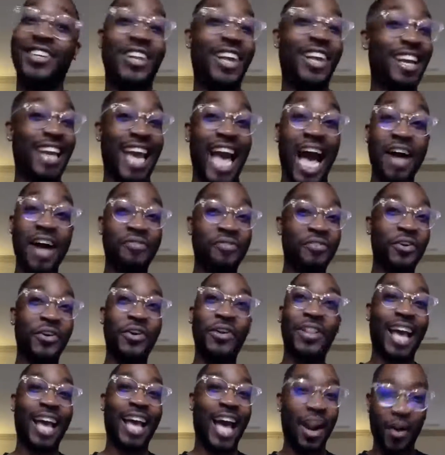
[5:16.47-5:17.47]
That's all I
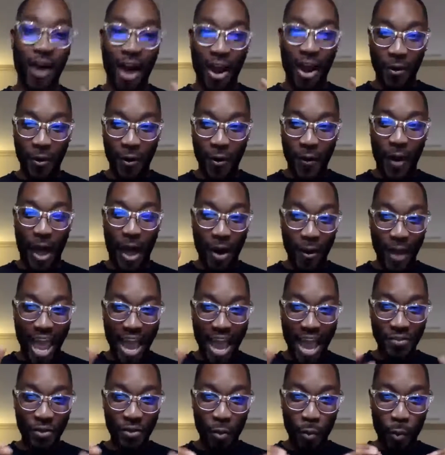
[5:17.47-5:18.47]
got for you. Like I
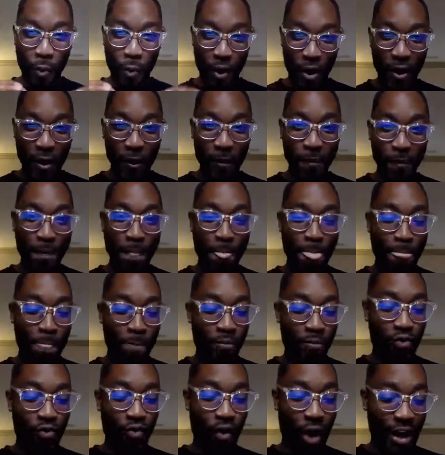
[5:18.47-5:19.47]
don't have the
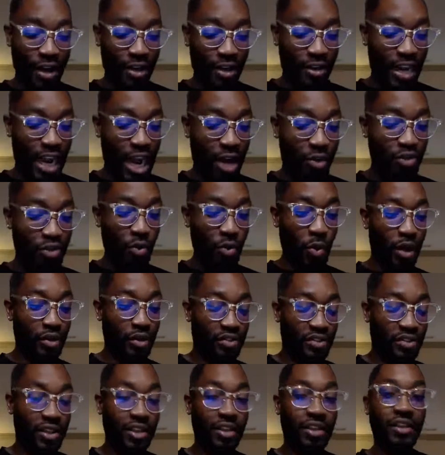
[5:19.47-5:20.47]
word right now
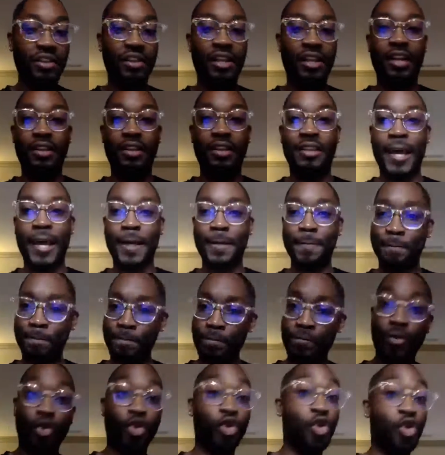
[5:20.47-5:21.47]
to articulate
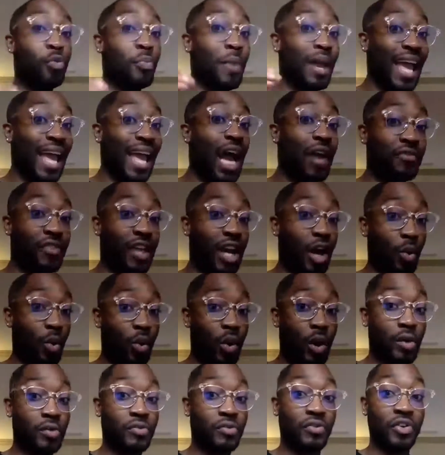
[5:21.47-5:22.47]
that. You may have
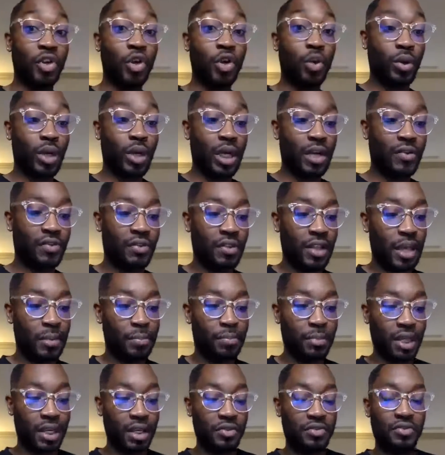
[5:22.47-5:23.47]
that word for you,
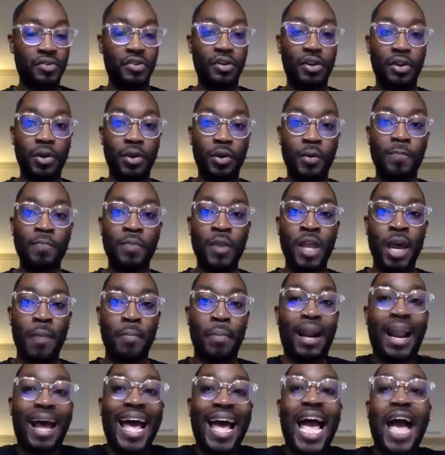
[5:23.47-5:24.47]
whatever that means for you,
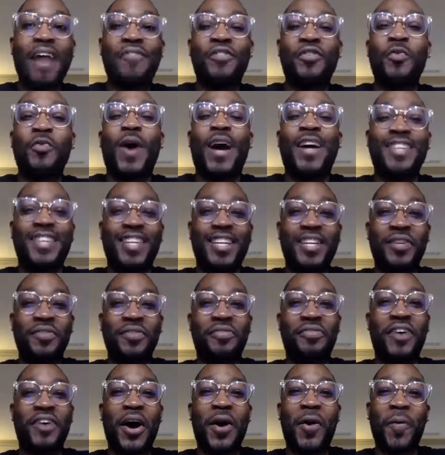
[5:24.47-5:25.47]
but I have to
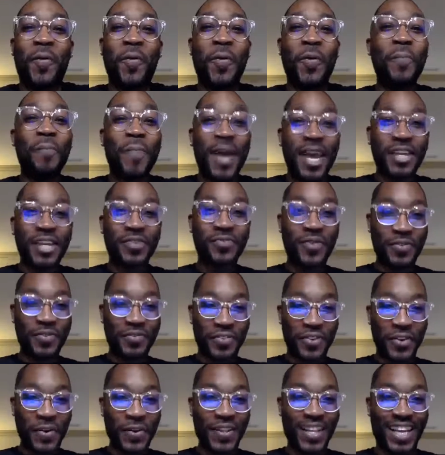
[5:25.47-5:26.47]
identify what
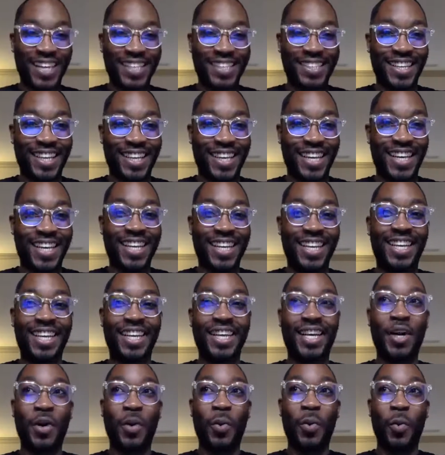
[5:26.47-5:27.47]
makes me feel like that.